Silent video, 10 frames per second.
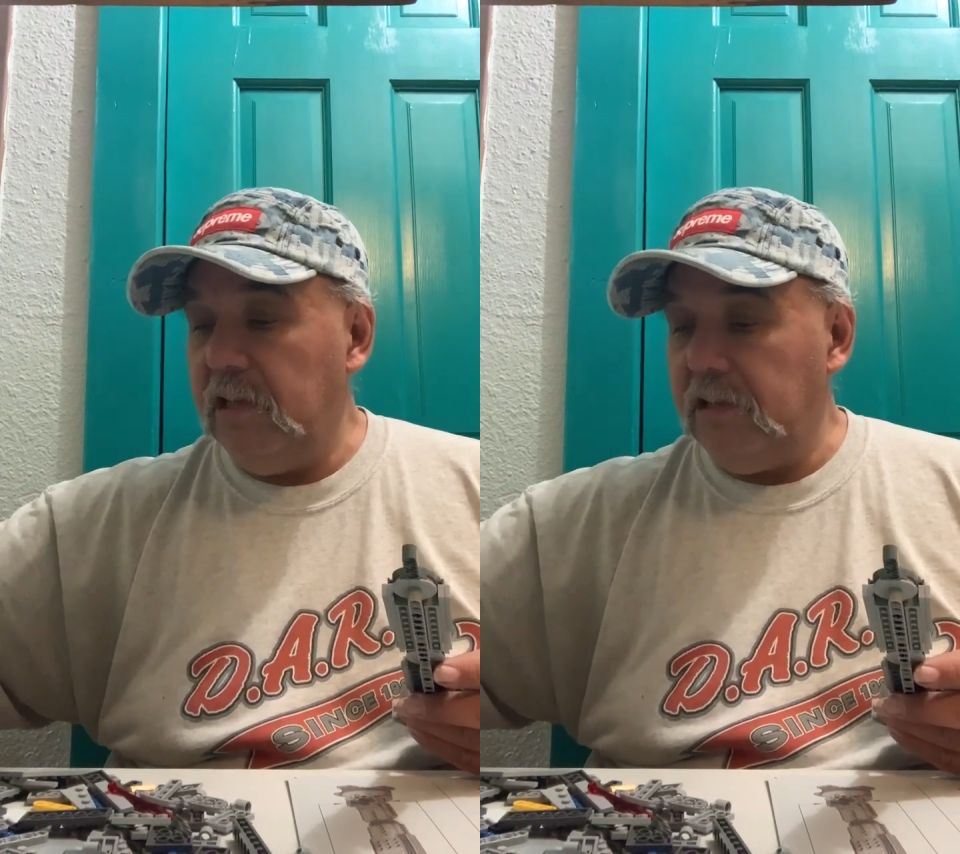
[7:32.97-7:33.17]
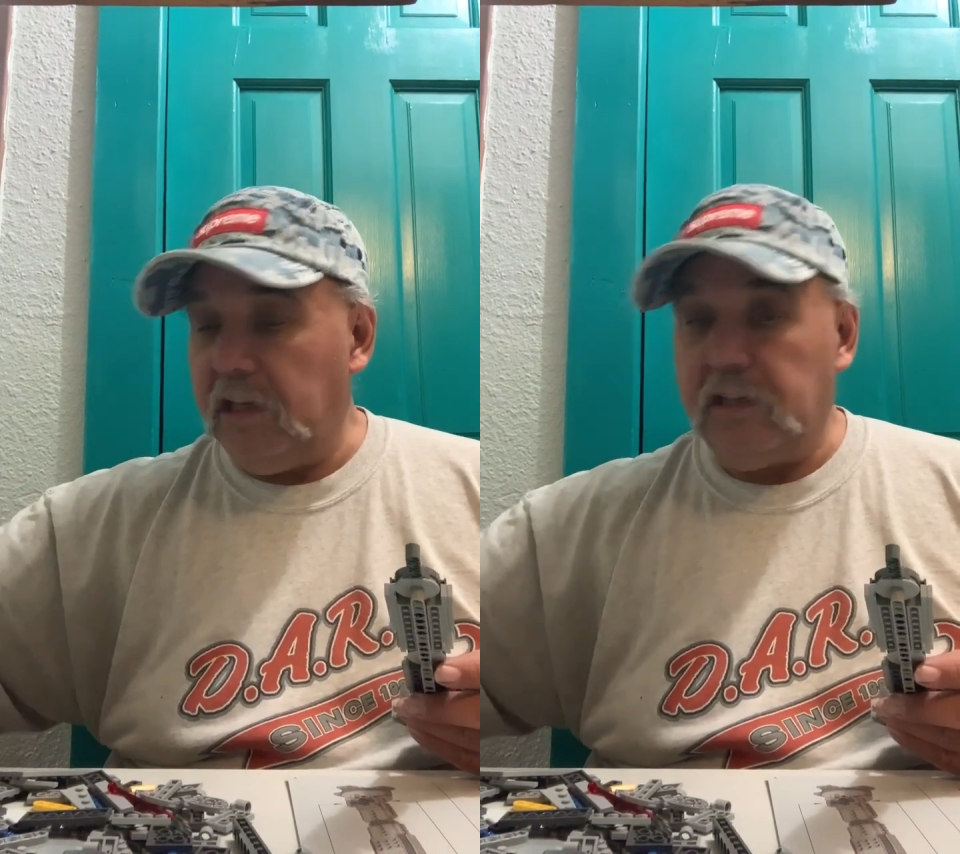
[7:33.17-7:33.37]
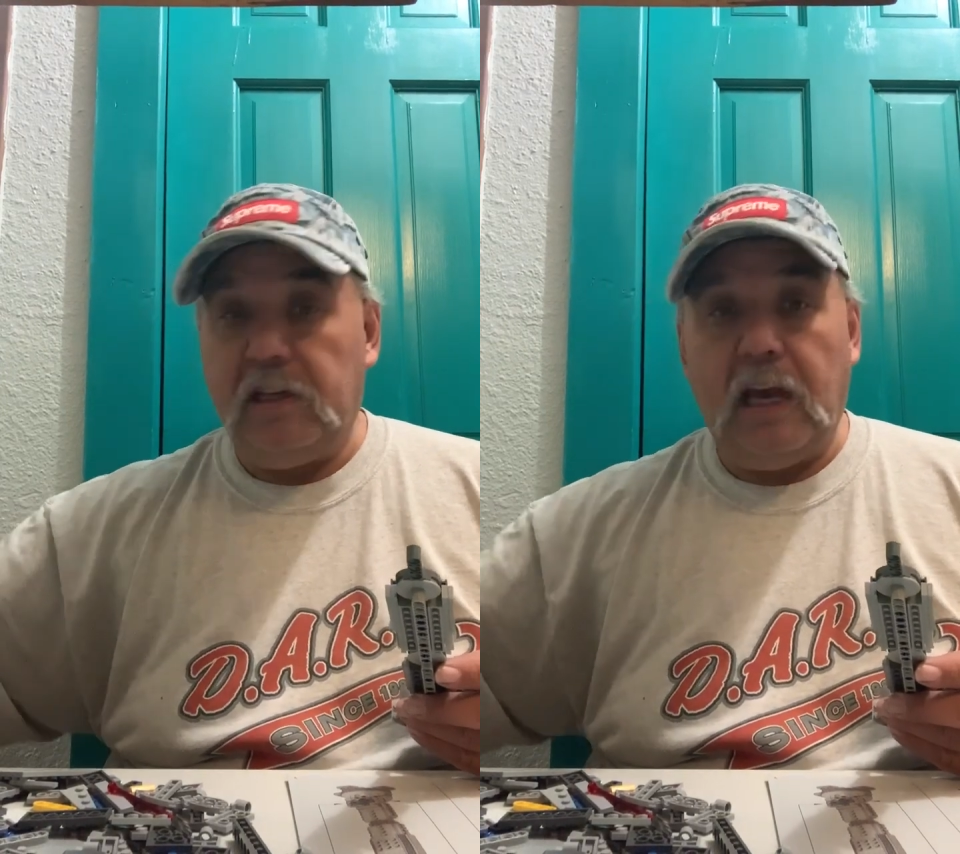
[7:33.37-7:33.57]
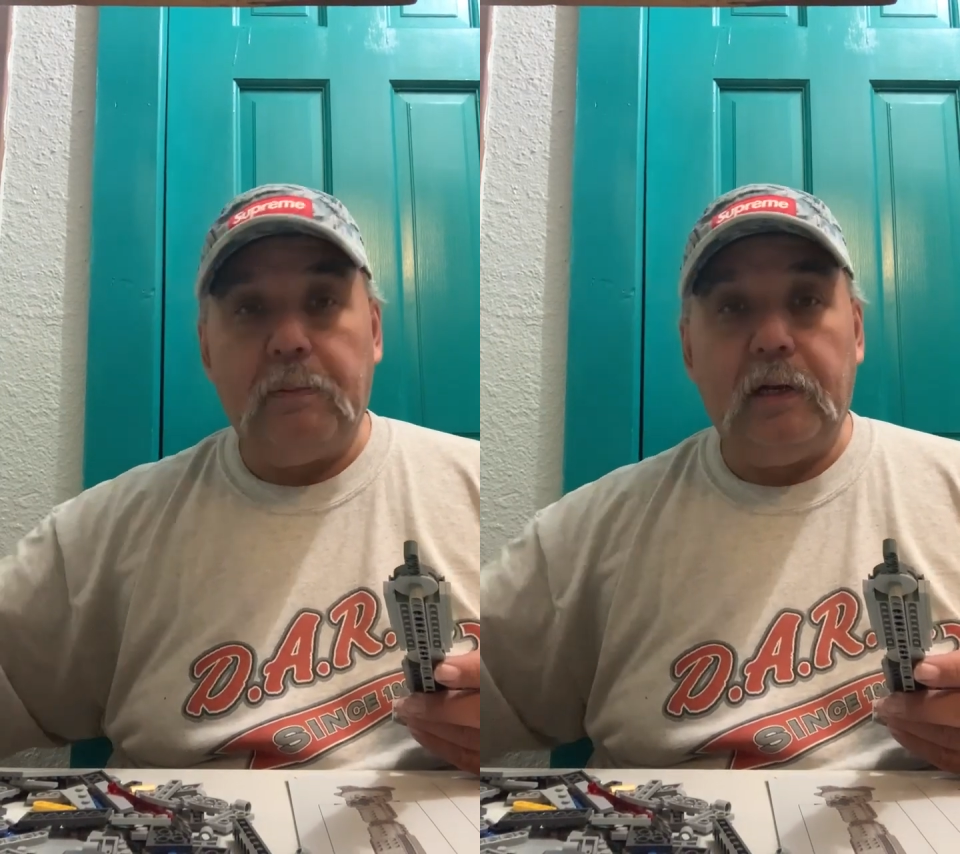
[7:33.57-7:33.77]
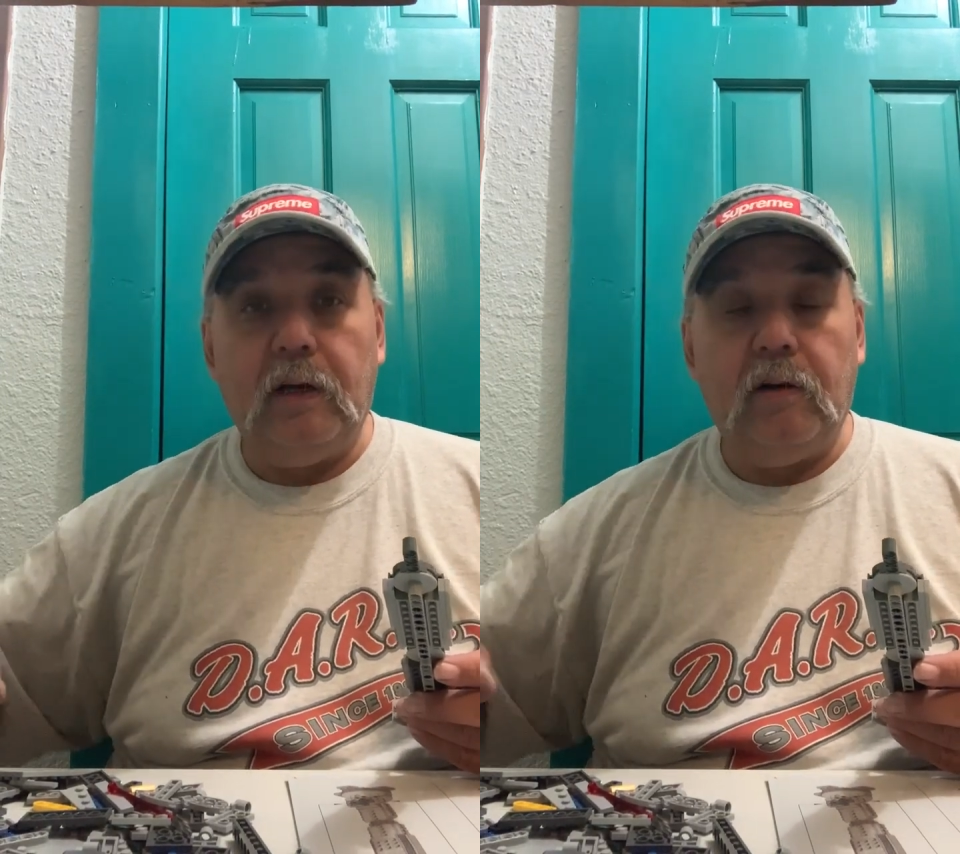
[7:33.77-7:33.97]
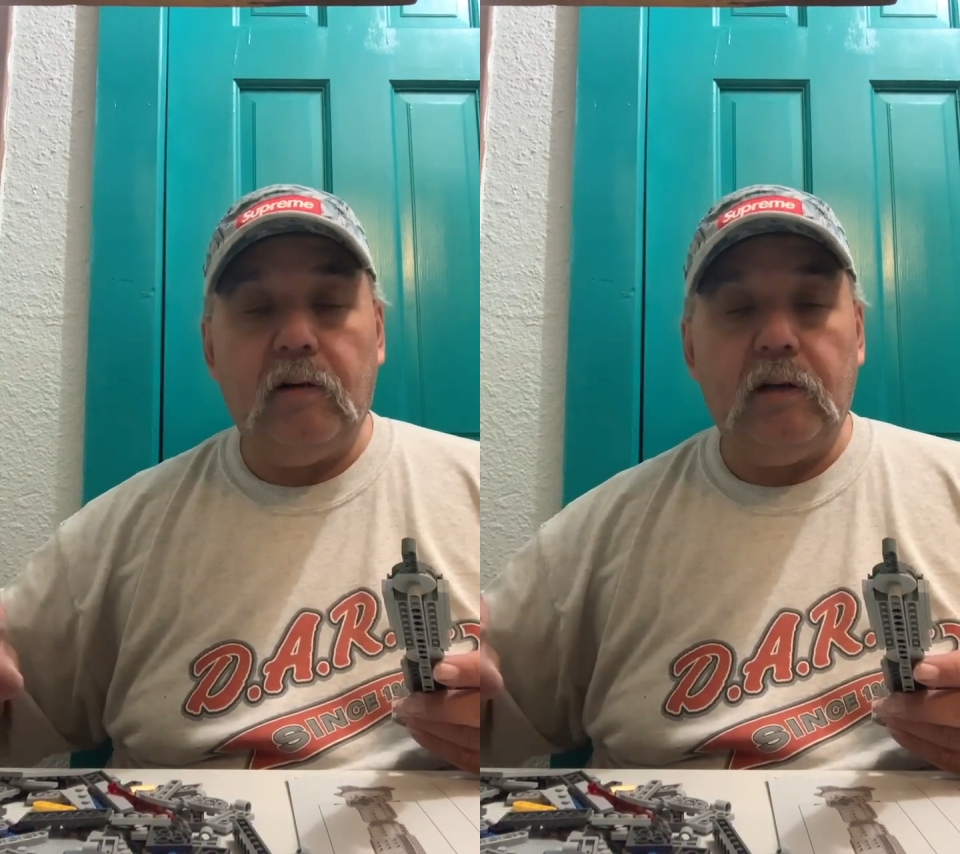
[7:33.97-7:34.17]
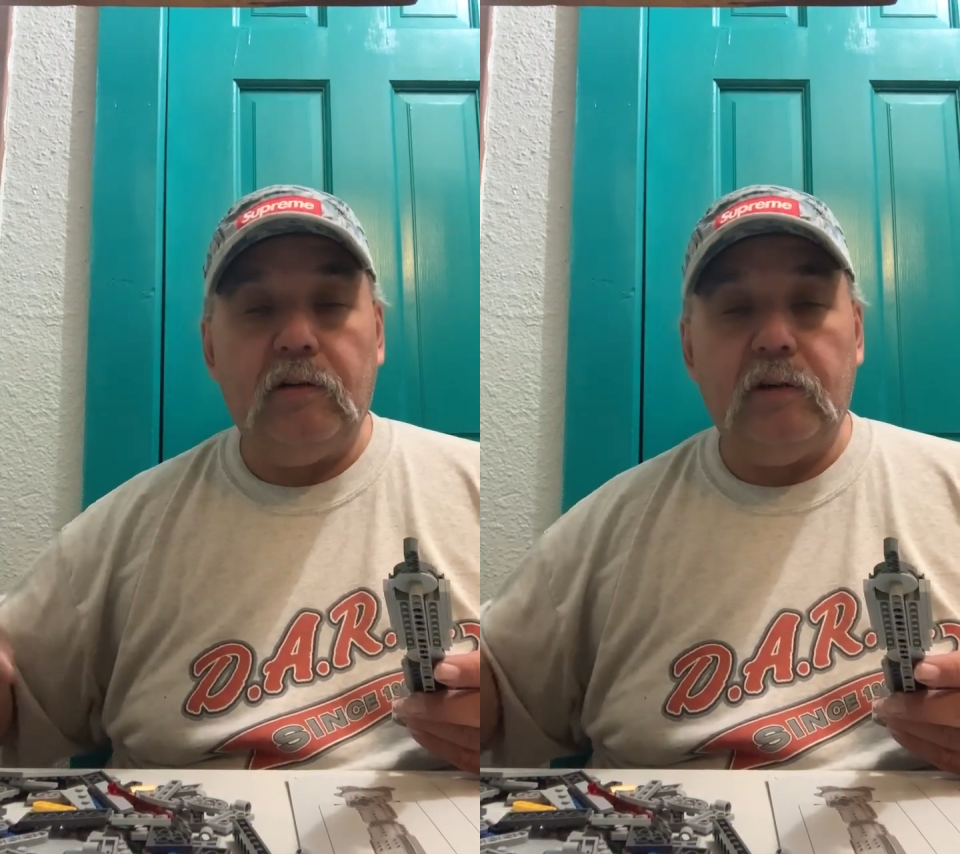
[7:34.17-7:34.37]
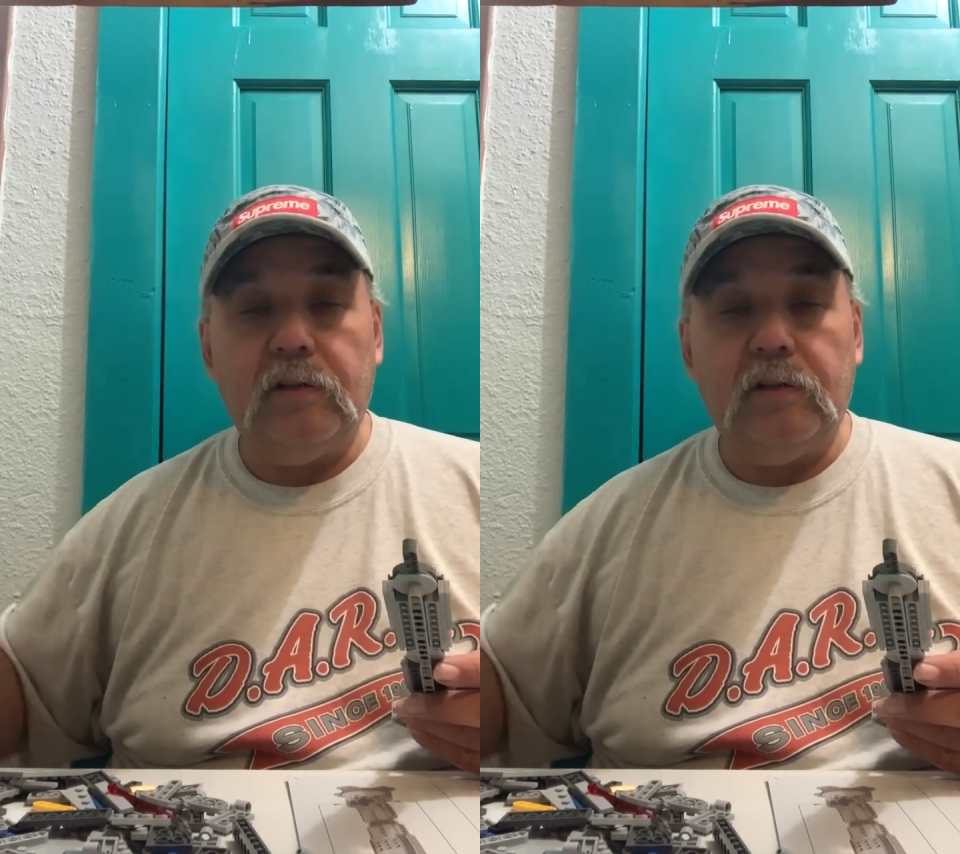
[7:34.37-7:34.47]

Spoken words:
just yapping here into